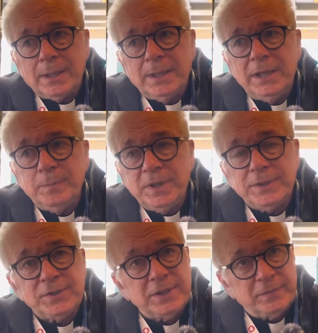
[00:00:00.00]
he had been
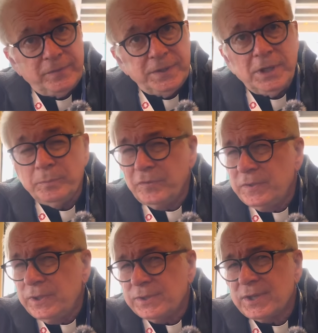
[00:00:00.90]
sick for a number of
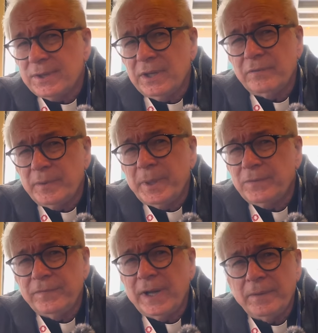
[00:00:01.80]
years, I think for
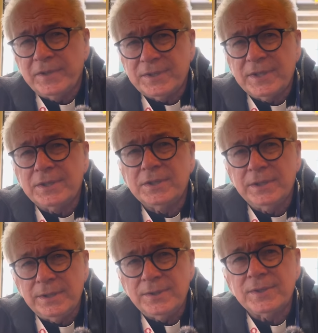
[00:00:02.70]
about 5 or 6
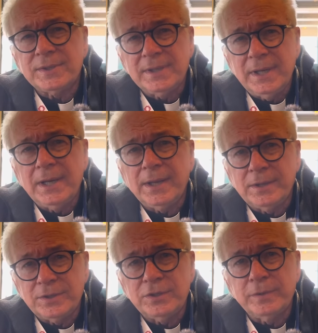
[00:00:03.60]
years. He had had
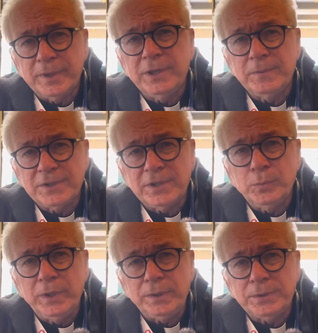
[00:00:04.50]
the tumor. He was in a
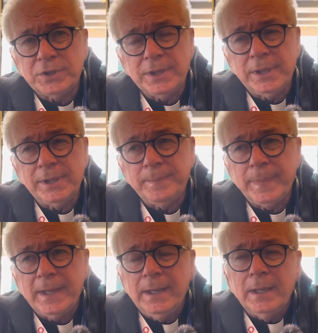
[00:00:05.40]
wheelchair.
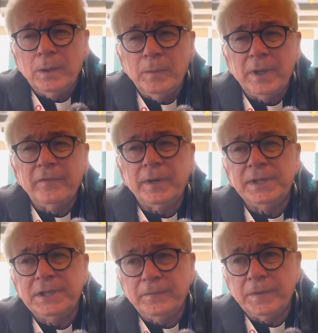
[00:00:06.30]
We had a very
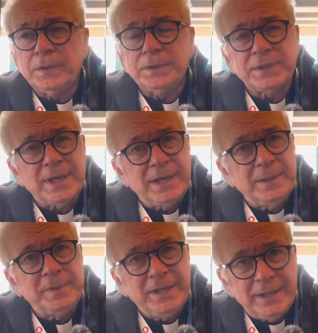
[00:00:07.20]
difficult
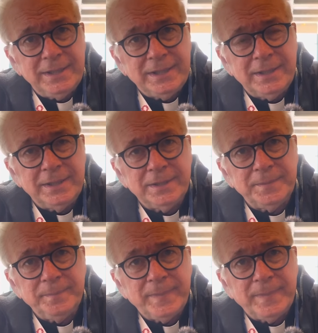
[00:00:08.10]
time getting here.